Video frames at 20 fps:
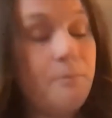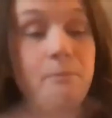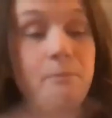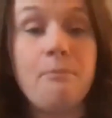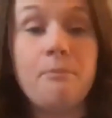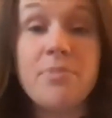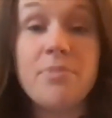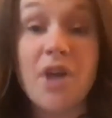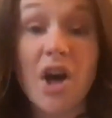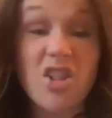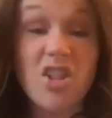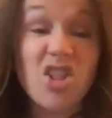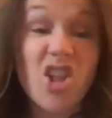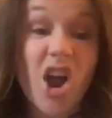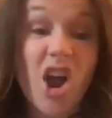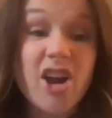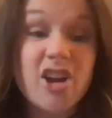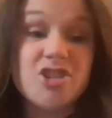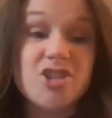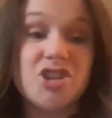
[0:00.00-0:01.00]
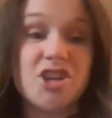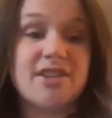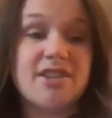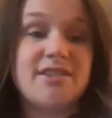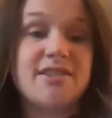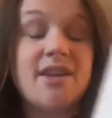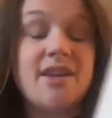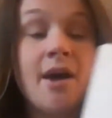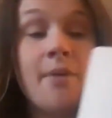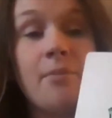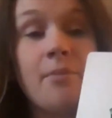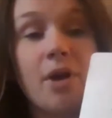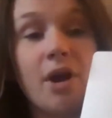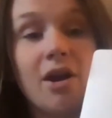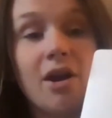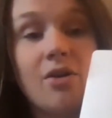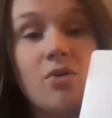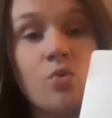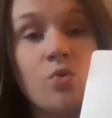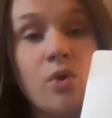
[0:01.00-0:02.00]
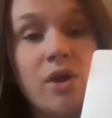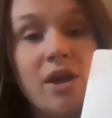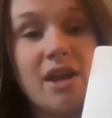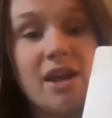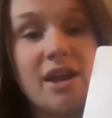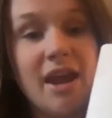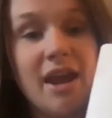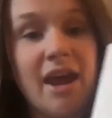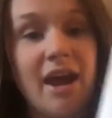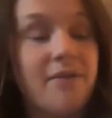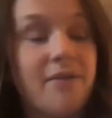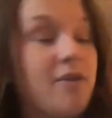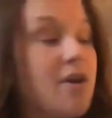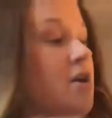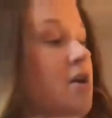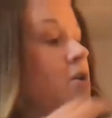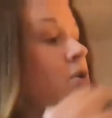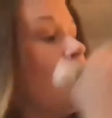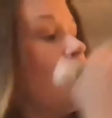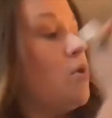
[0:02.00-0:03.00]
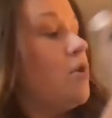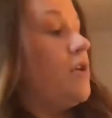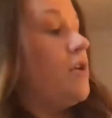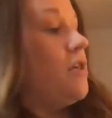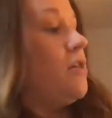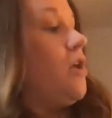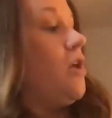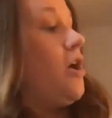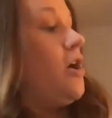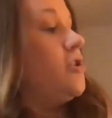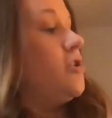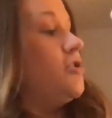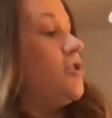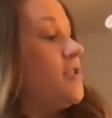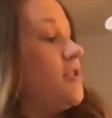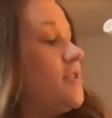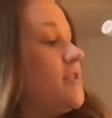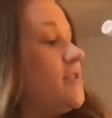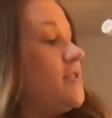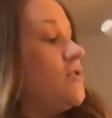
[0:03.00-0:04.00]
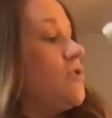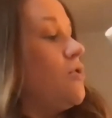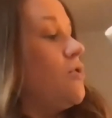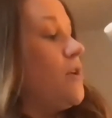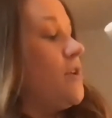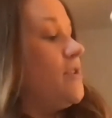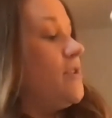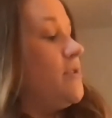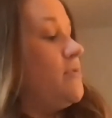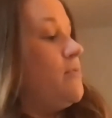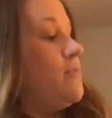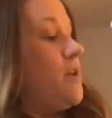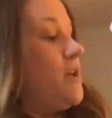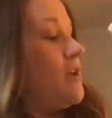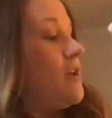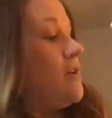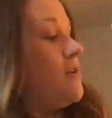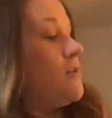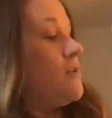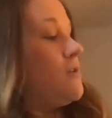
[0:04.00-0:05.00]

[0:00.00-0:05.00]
the largest number we have? Well, the largest is going to be,